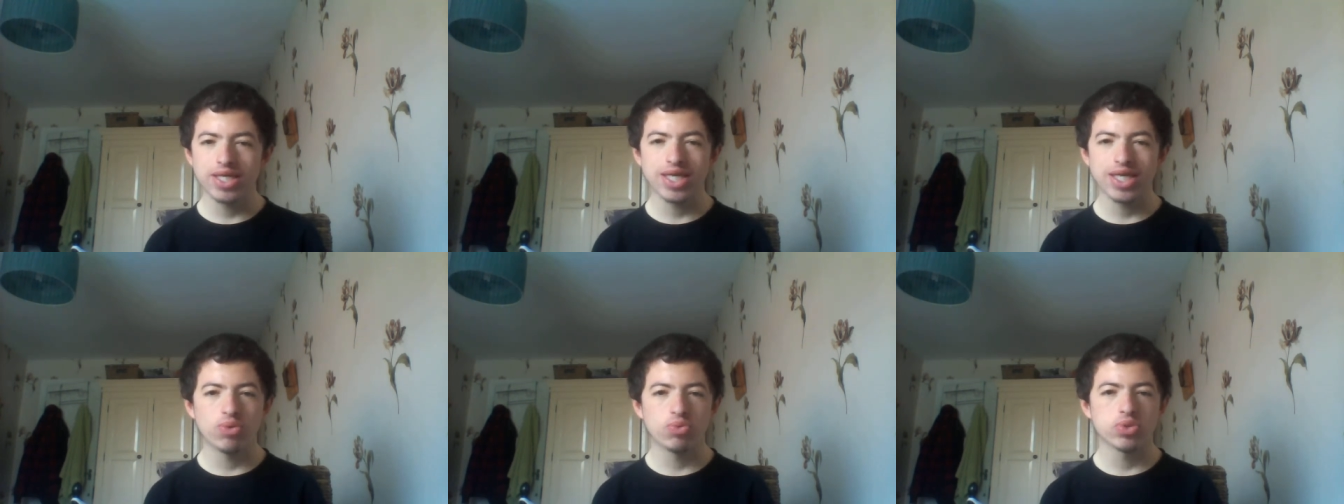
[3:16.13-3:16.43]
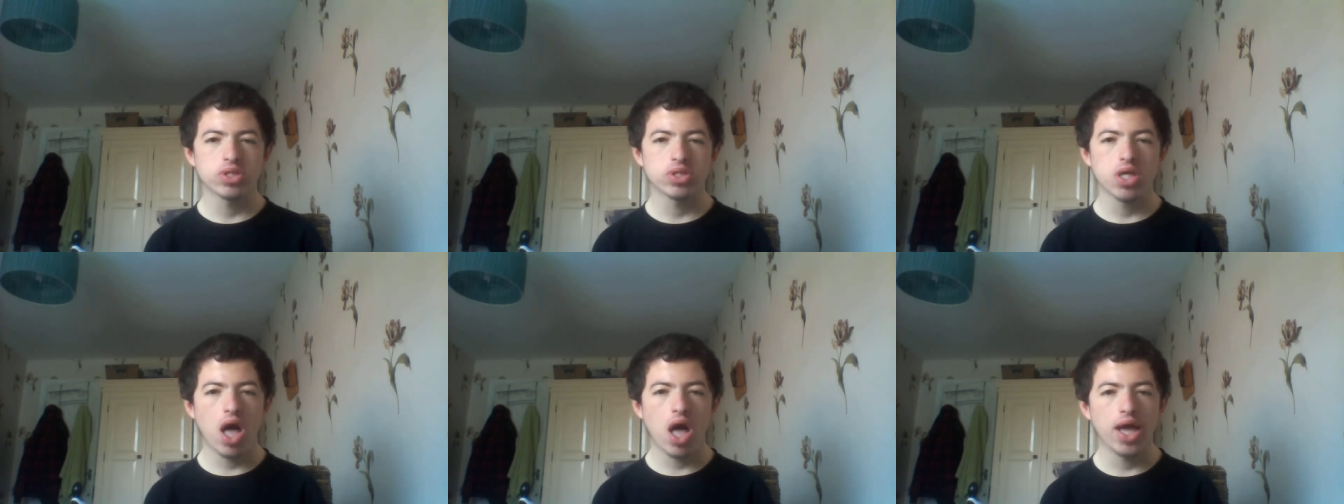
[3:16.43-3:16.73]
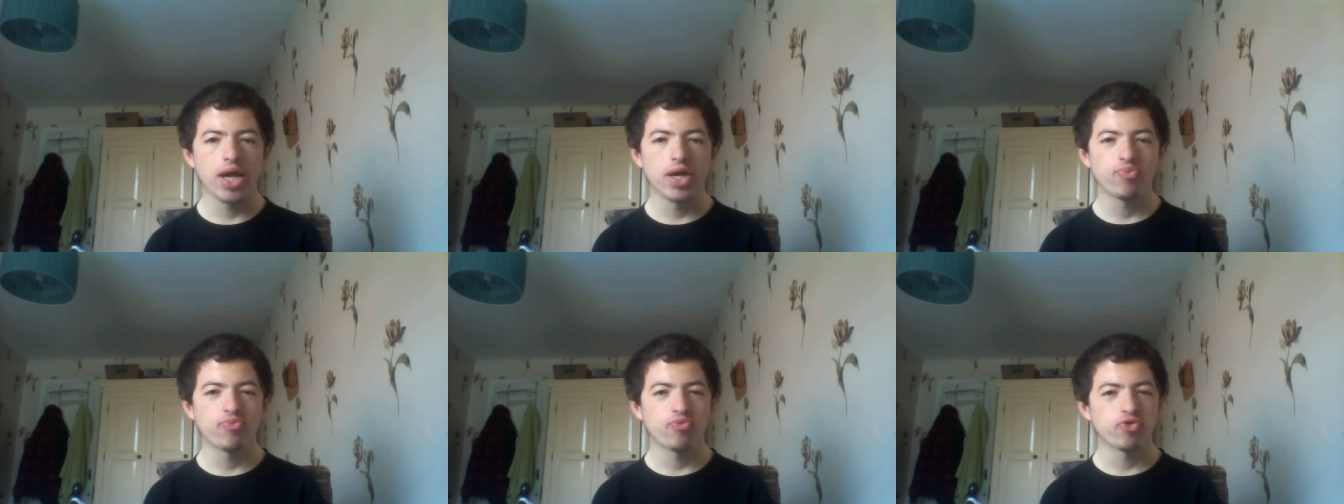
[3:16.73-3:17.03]
it was
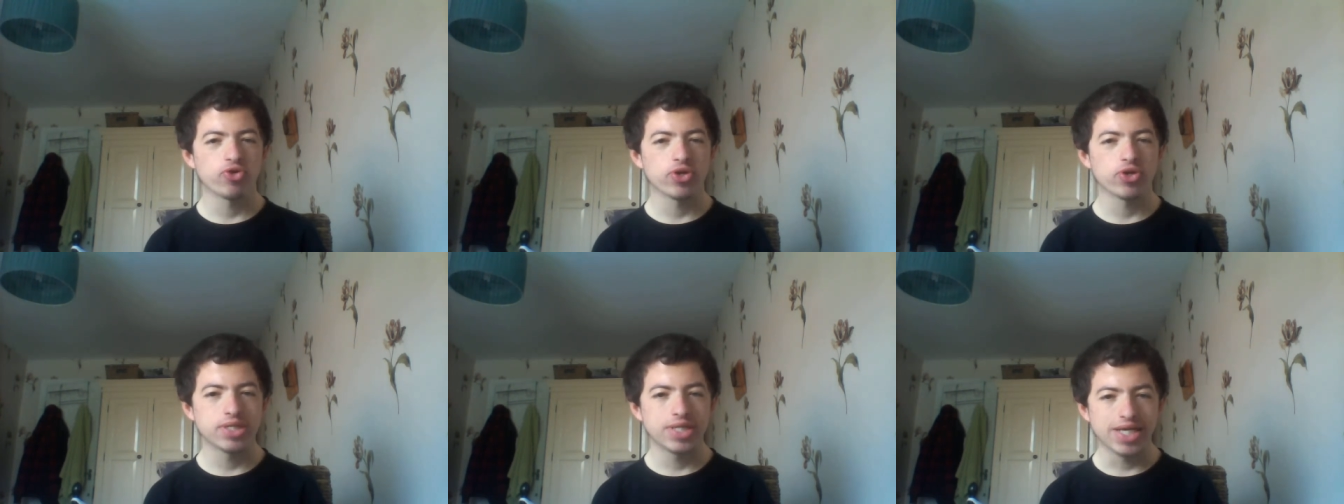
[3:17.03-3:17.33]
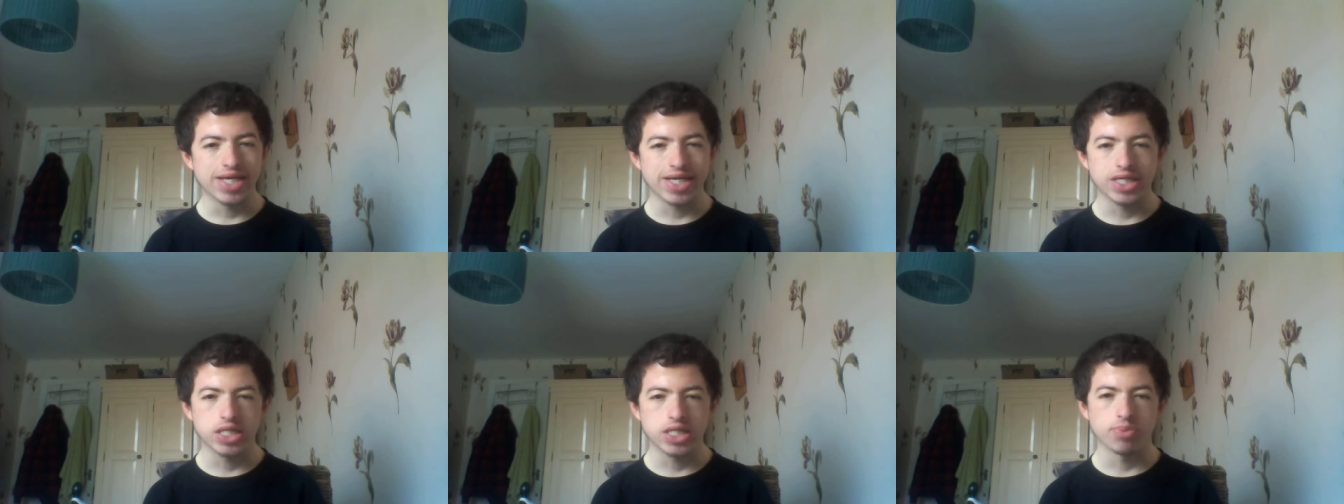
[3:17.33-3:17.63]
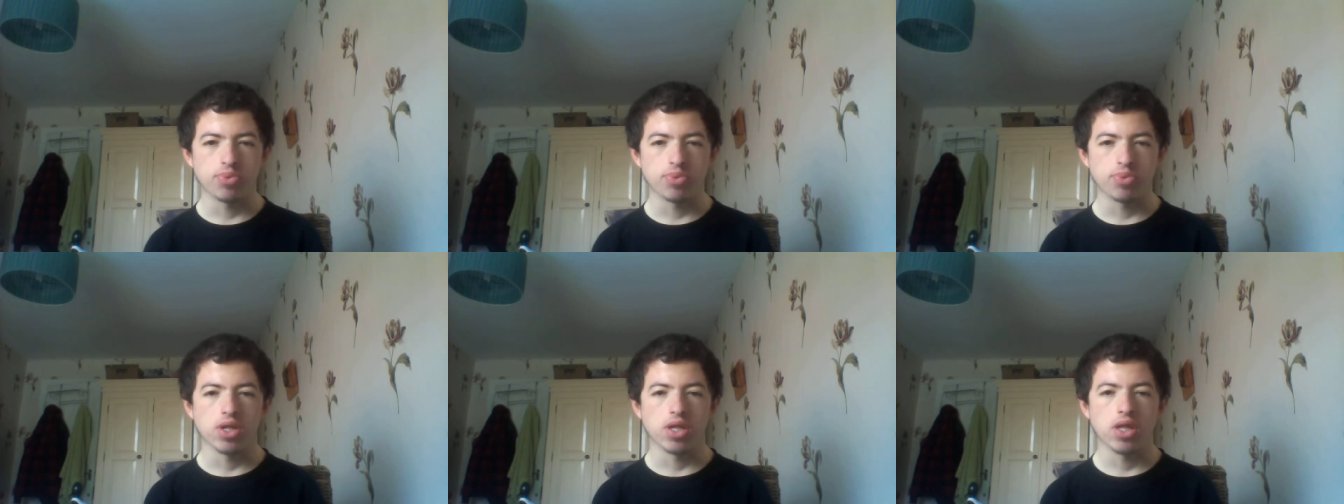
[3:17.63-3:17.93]
kind of
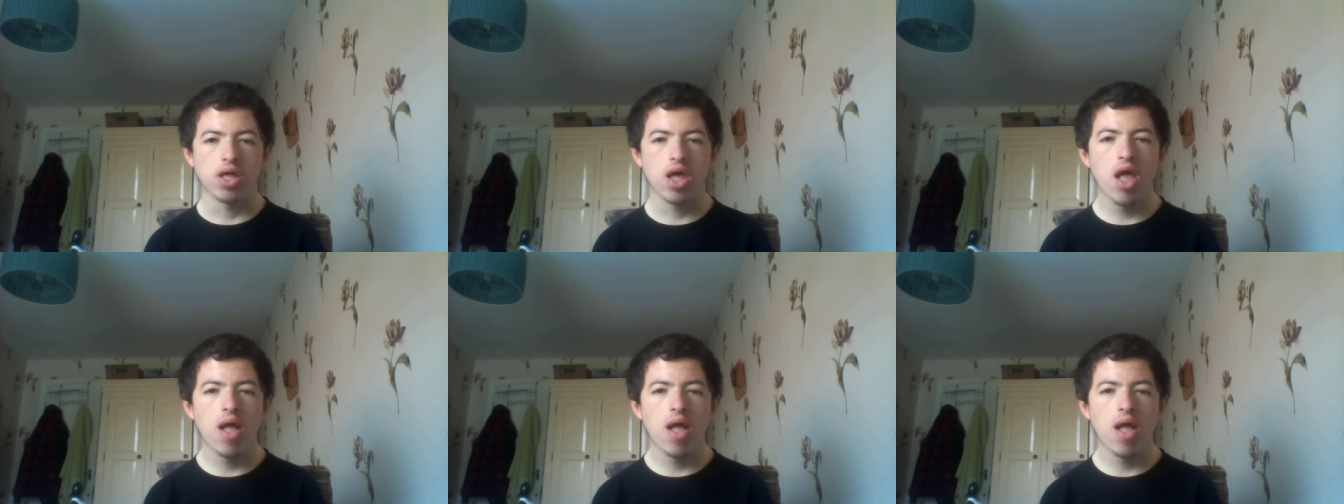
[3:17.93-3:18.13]
predictable,